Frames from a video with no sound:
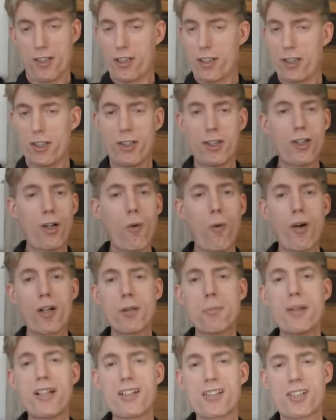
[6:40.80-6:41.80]
You don't want
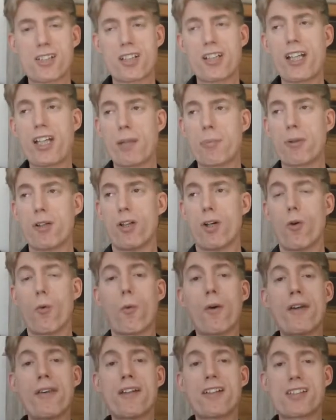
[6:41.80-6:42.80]
to be asleep.
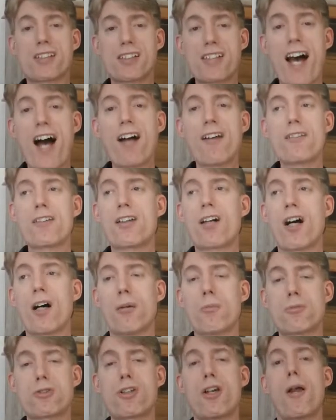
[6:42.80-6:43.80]
When the sound
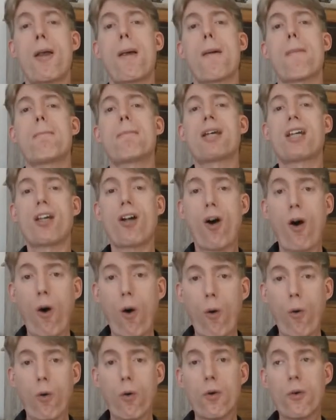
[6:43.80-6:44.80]
comes,
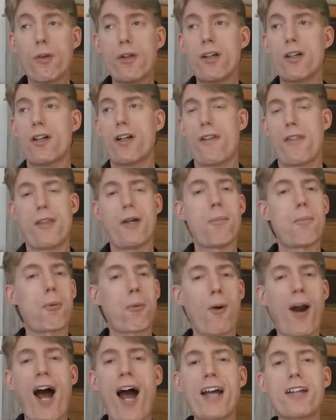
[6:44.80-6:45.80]
behold, the
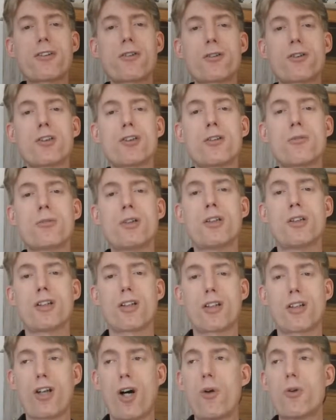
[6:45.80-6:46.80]
bridegroom
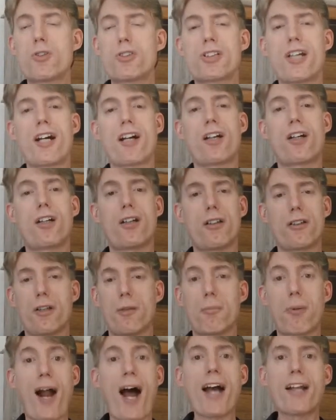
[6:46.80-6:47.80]
goes.
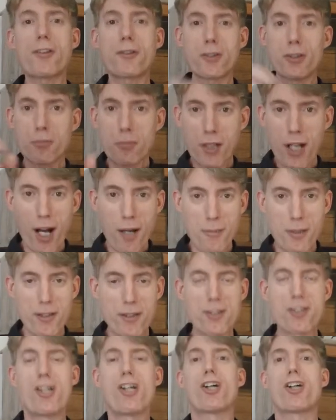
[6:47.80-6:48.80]
The bridegroom
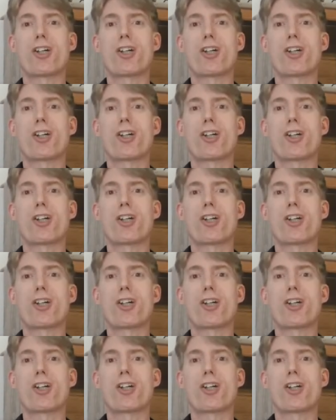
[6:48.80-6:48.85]
cometh.